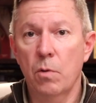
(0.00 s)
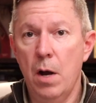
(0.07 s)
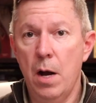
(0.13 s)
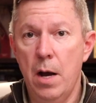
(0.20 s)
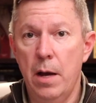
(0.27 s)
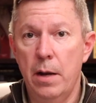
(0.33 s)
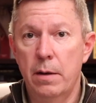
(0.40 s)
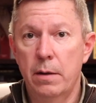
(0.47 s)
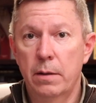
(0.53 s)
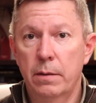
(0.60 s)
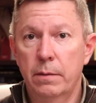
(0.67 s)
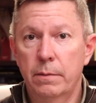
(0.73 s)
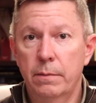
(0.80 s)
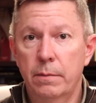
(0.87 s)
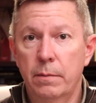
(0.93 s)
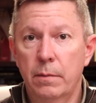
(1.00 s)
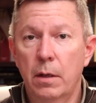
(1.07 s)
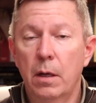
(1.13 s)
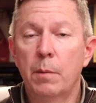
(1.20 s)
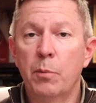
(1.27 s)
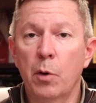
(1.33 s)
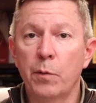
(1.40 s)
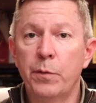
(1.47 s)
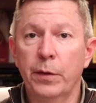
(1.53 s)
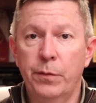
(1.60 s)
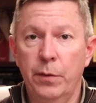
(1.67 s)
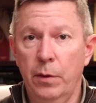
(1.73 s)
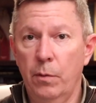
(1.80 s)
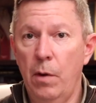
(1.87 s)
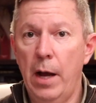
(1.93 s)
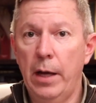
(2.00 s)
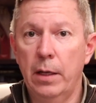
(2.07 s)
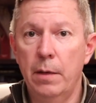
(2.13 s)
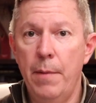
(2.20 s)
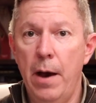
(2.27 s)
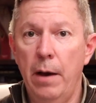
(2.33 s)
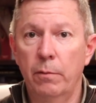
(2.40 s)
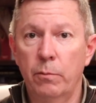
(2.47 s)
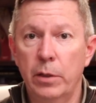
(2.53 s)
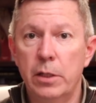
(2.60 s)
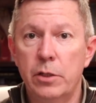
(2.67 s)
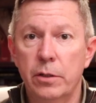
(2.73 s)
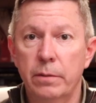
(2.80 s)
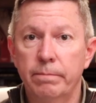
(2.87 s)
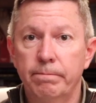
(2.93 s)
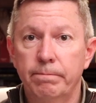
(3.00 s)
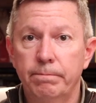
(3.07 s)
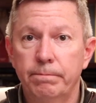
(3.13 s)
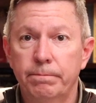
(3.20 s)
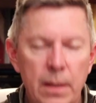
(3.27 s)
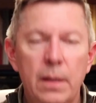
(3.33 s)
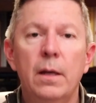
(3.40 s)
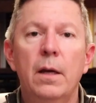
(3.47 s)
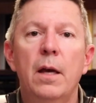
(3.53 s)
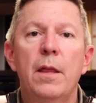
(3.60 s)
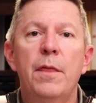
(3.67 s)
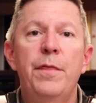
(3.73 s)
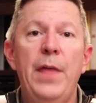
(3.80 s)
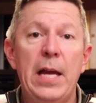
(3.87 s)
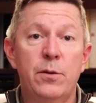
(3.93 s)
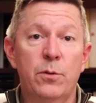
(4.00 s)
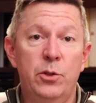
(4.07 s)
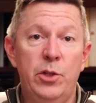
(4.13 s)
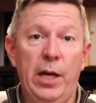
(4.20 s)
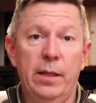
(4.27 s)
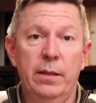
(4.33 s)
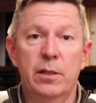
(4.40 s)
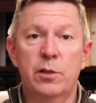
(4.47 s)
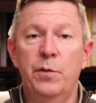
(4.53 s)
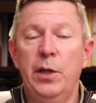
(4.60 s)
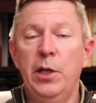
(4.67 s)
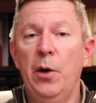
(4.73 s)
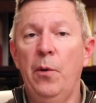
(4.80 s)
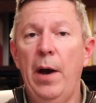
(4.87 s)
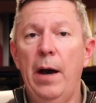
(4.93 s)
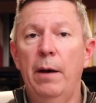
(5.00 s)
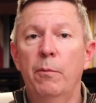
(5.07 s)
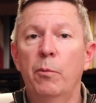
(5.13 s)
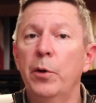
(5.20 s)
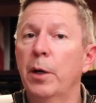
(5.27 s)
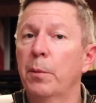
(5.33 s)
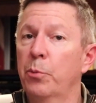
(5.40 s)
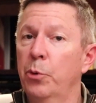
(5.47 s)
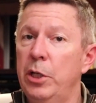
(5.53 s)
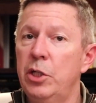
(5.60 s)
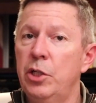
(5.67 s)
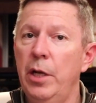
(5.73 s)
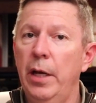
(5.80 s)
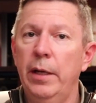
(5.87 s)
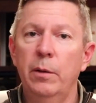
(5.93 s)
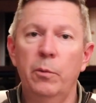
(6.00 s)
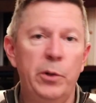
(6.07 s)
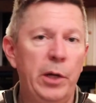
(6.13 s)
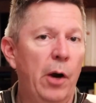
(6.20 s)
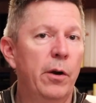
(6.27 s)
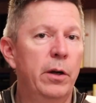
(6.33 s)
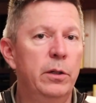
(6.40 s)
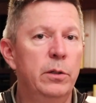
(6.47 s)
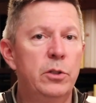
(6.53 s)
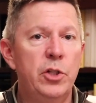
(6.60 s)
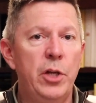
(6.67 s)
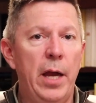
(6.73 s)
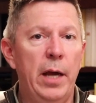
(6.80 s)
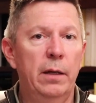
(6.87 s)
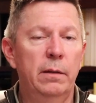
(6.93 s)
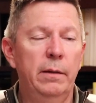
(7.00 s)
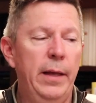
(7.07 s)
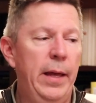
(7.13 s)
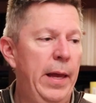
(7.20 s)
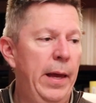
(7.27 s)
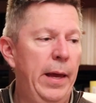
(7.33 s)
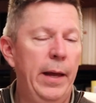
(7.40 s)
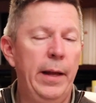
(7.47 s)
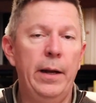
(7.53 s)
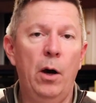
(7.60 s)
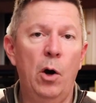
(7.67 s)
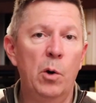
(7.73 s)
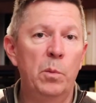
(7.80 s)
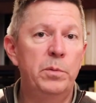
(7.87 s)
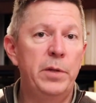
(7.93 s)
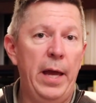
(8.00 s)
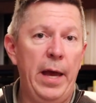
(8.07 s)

rod. Perfect for the Rocky Mountain region. Thanks for checking this video out. We appreciate it. We are a new channel and hope to